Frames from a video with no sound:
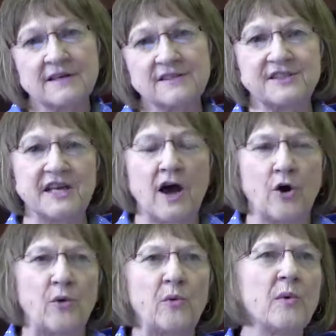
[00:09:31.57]

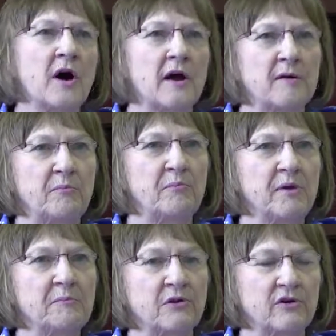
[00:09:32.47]
So
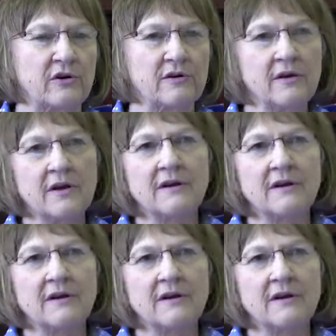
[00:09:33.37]
people are